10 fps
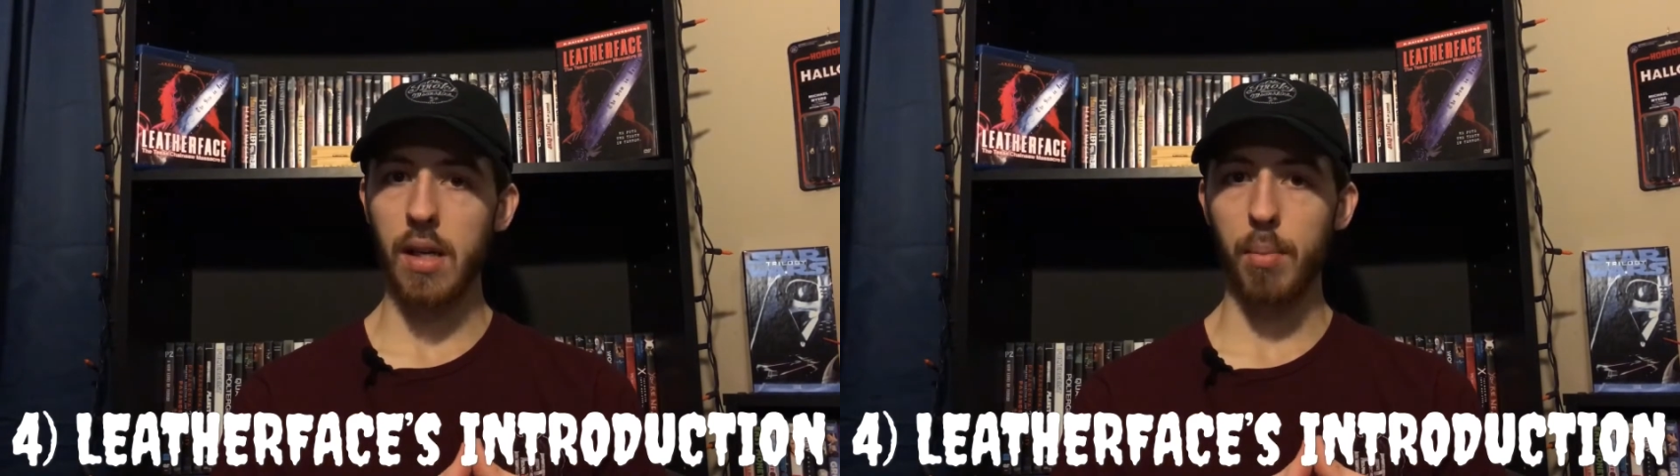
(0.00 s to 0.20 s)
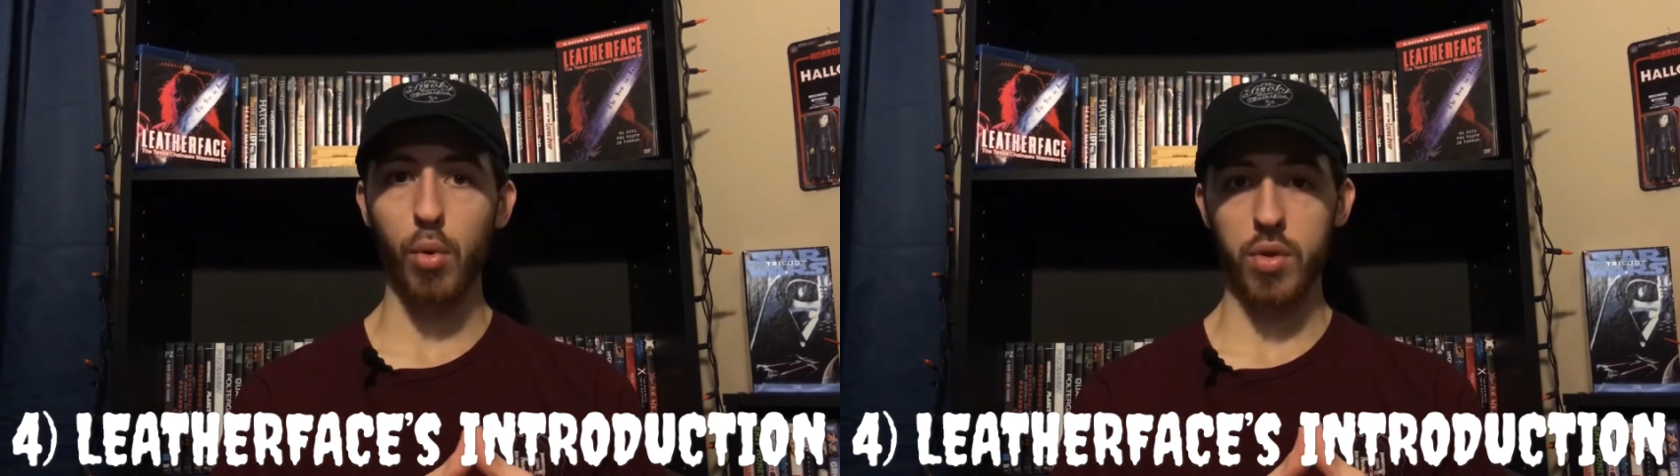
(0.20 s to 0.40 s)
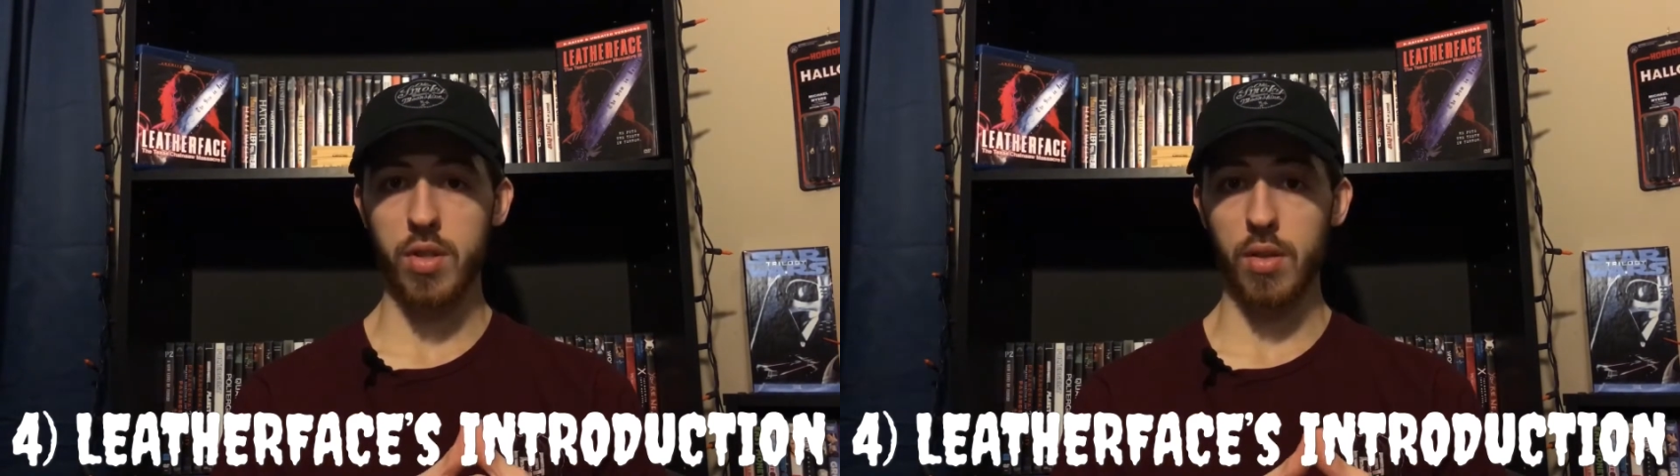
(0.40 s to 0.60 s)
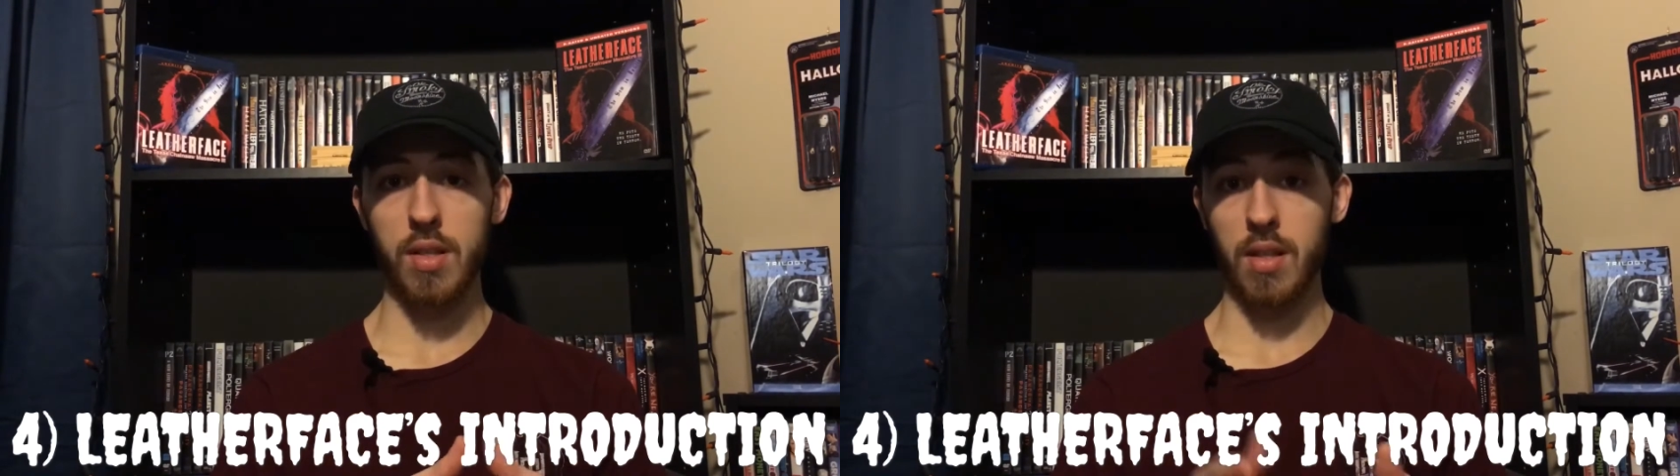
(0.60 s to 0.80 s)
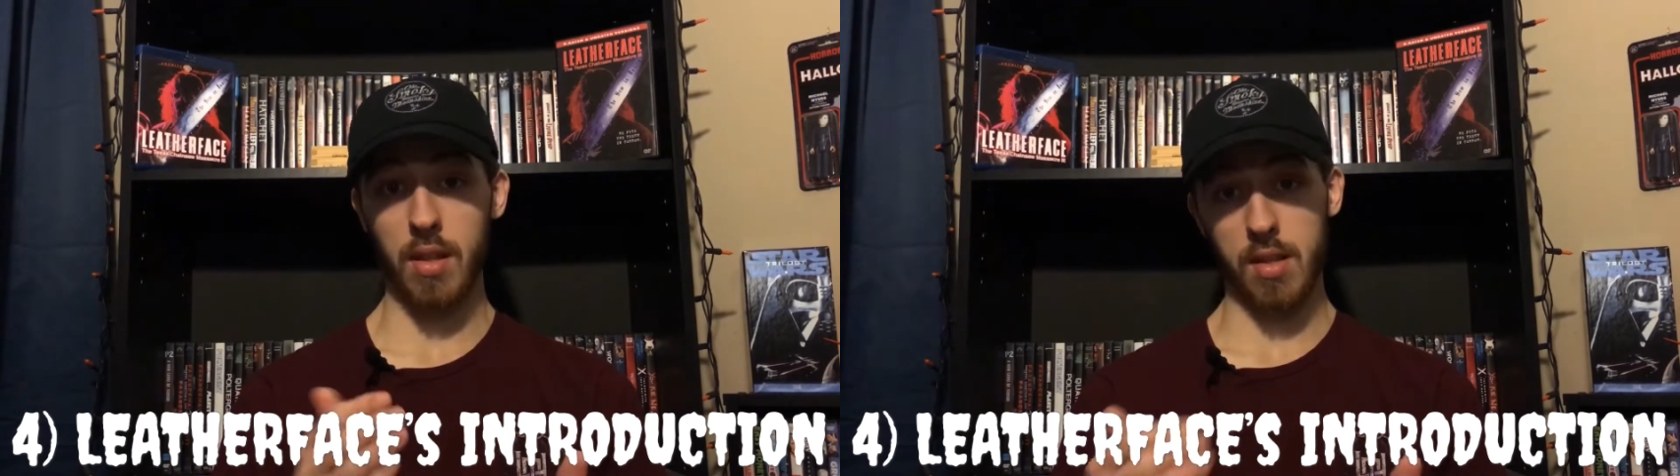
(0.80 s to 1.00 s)
him more
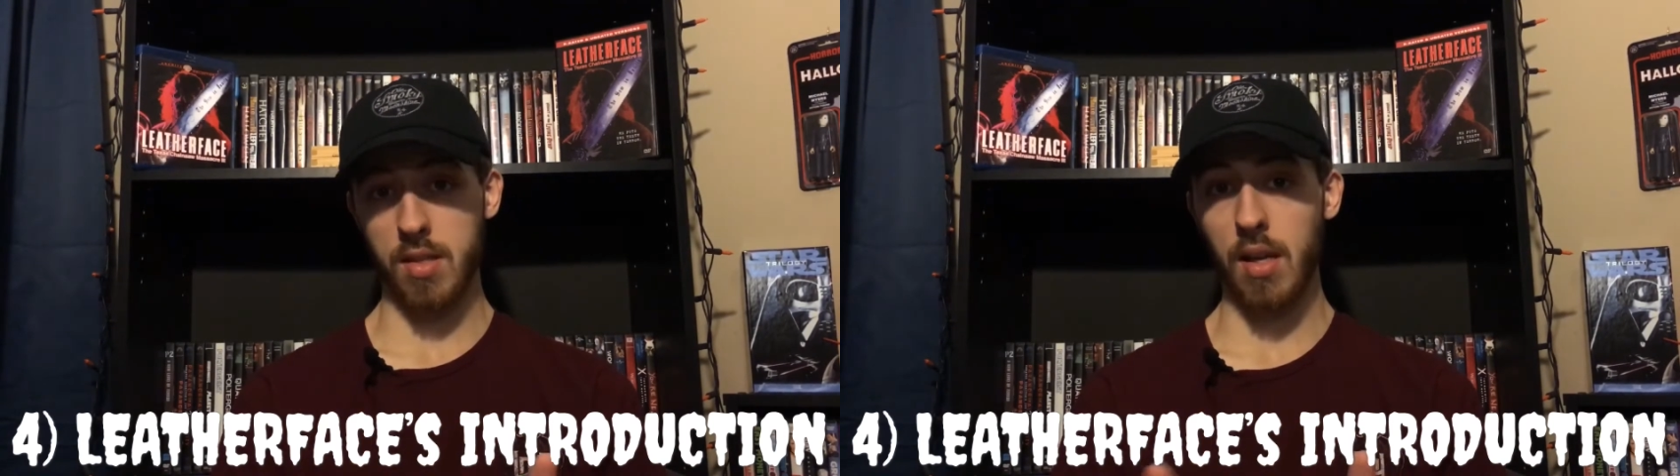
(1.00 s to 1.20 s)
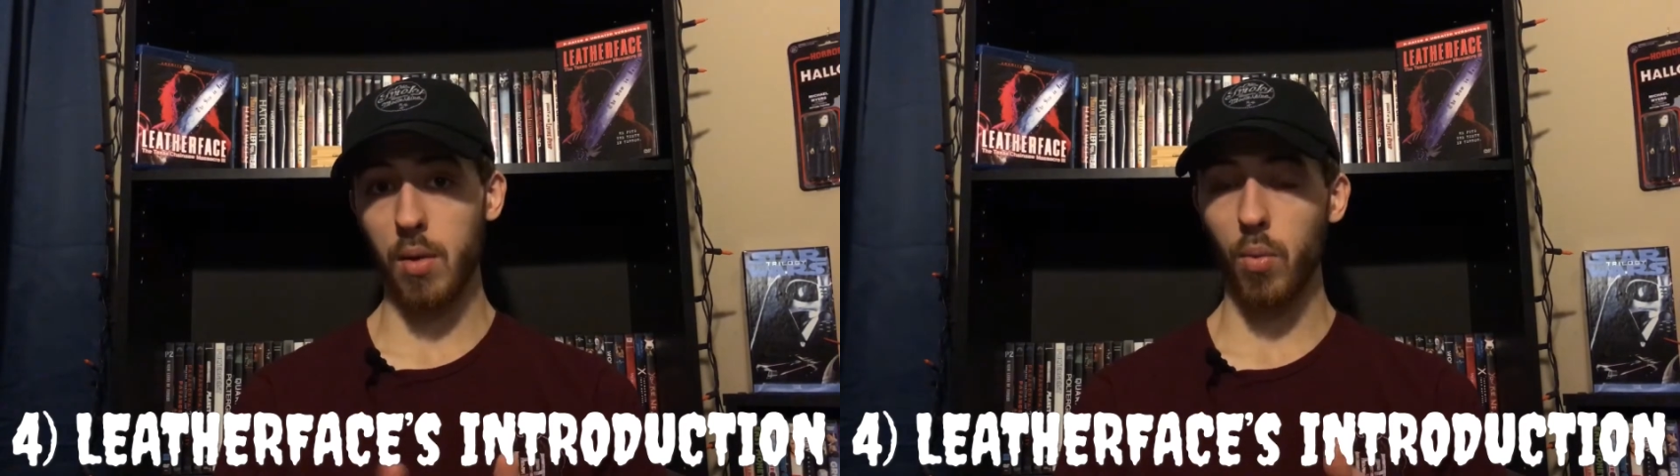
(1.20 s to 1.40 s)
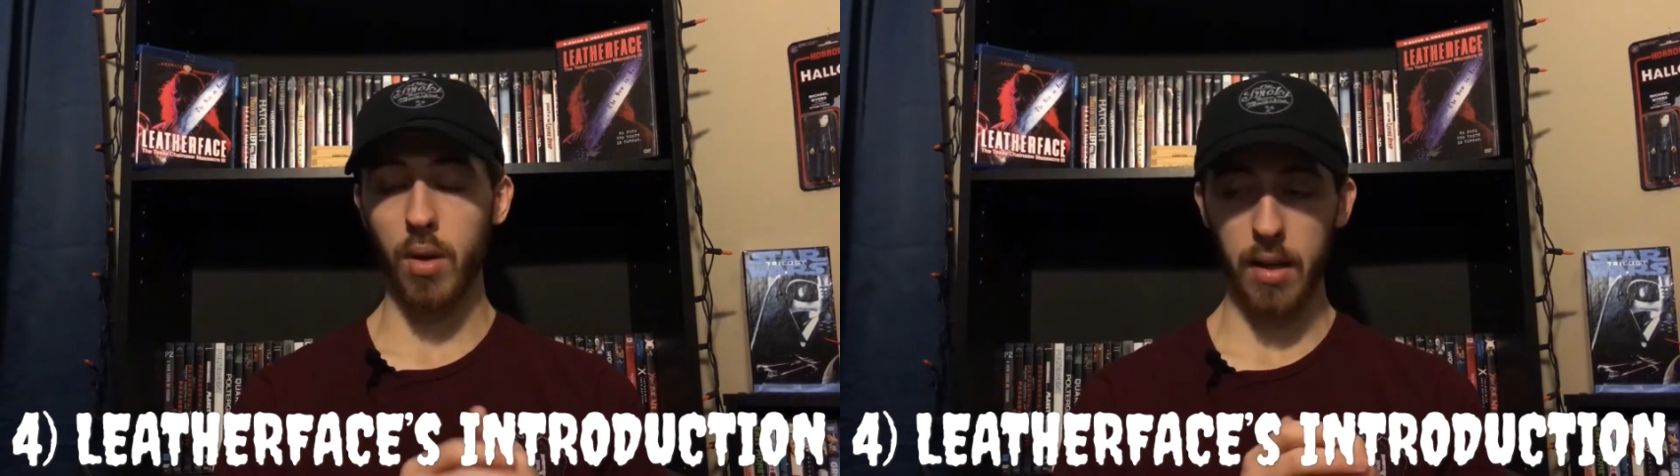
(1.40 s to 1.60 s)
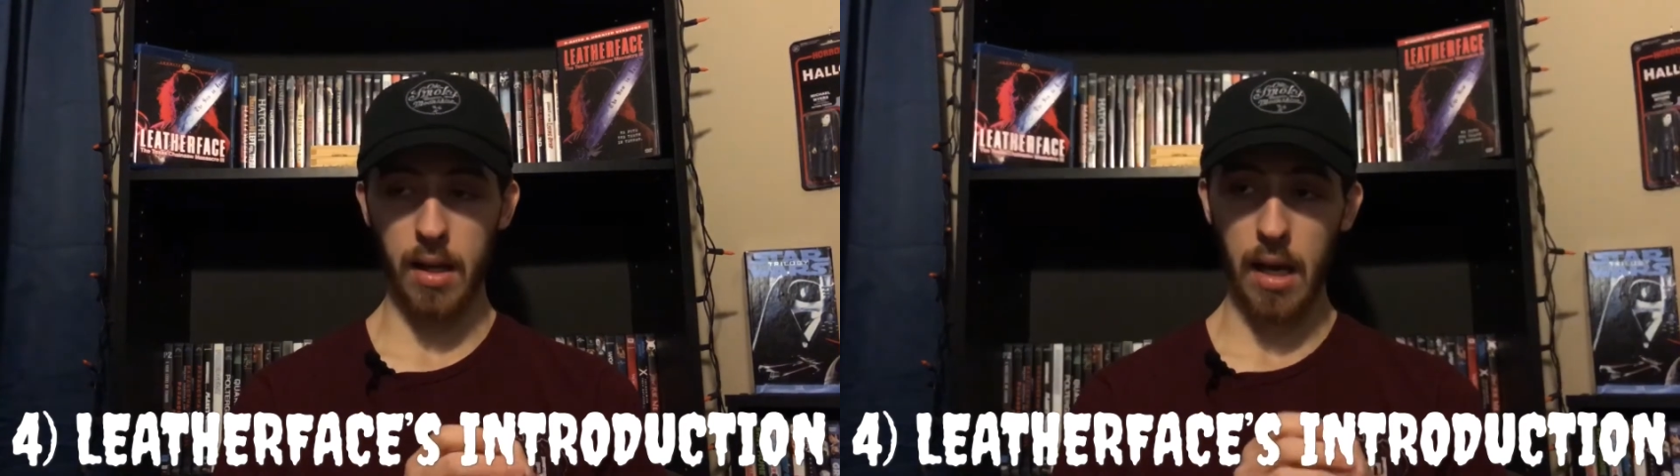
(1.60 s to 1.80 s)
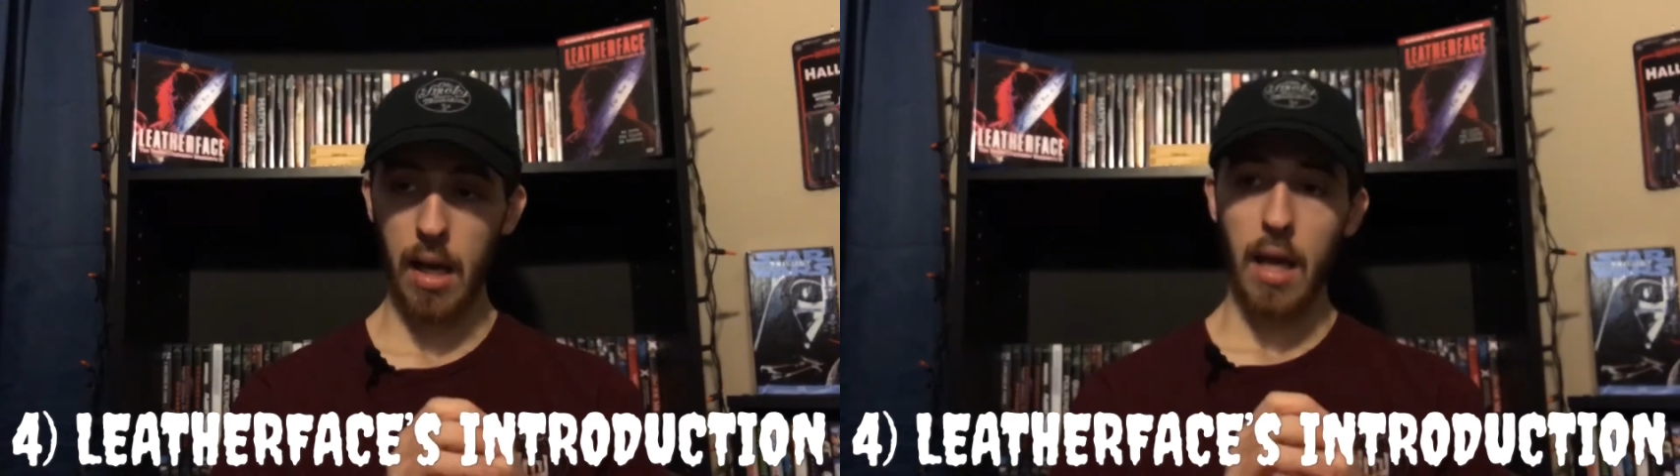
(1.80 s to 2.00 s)
seriously than the second one did.